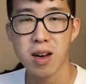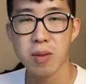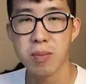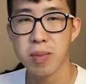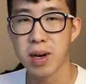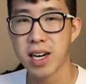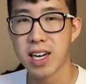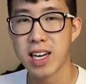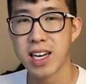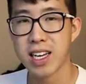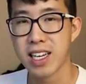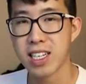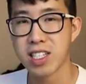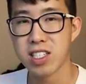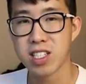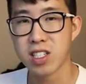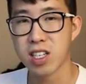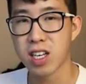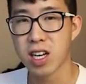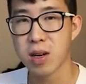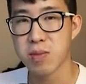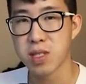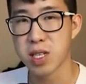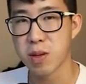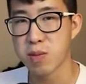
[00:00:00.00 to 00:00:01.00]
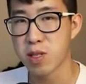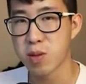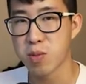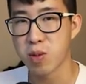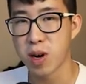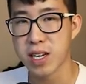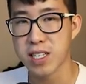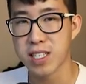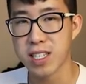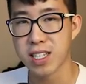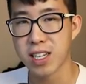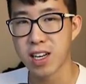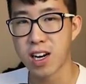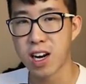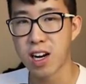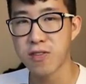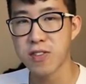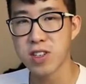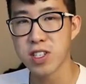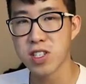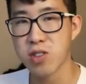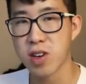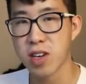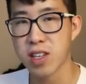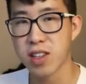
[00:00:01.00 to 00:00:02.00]
but it just comes up surprisingly
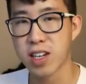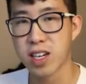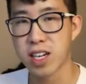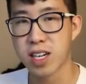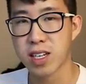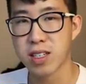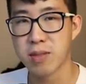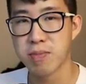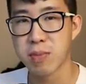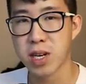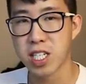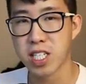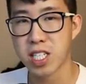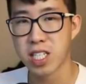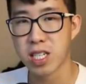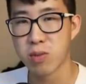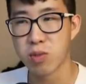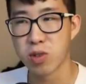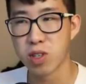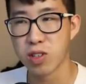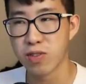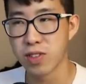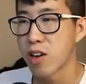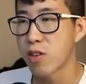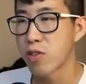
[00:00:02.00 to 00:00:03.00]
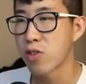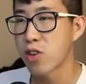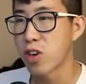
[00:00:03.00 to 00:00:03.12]
often, so I thought I'd mention it briefly.